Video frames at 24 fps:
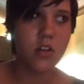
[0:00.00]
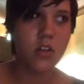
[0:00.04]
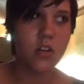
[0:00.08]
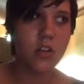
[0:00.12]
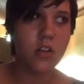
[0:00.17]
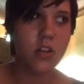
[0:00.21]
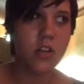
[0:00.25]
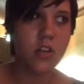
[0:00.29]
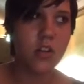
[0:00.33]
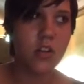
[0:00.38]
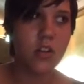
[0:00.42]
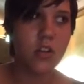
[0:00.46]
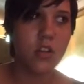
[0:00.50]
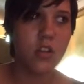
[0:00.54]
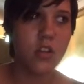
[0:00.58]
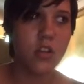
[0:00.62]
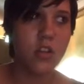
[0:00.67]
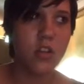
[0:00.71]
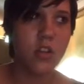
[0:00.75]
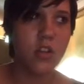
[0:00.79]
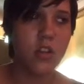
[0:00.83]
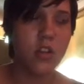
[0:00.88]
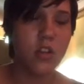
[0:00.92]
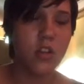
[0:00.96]

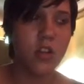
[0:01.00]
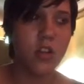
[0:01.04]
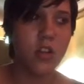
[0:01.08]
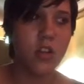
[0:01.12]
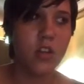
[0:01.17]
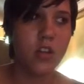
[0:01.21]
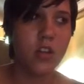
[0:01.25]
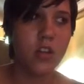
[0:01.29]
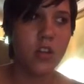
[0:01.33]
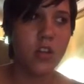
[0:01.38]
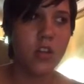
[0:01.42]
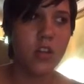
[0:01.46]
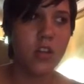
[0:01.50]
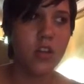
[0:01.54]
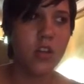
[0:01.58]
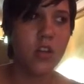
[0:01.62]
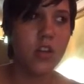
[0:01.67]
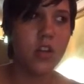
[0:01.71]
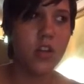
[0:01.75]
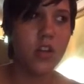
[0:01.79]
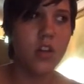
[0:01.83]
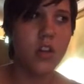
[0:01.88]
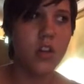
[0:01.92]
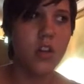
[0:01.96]

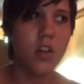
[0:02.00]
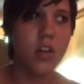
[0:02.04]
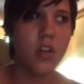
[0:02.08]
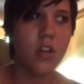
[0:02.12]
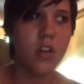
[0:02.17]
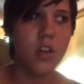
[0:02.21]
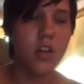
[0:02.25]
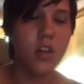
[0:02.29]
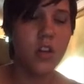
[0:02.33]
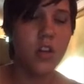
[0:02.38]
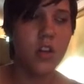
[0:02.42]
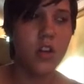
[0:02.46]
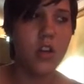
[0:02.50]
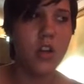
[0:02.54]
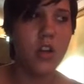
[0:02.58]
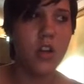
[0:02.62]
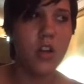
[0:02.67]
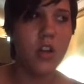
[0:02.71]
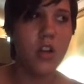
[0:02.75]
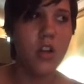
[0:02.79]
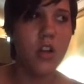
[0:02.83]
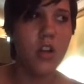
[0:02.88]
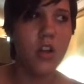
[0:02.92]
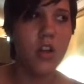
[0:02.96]

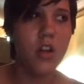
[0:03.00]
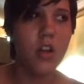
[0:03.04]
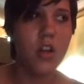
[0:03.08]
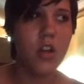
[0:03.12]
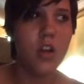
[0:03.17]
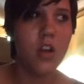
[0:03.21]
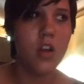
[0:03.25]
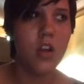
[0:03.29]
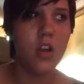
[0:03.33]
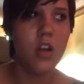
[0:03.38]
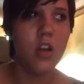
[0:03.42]
No one is speaking in this clip.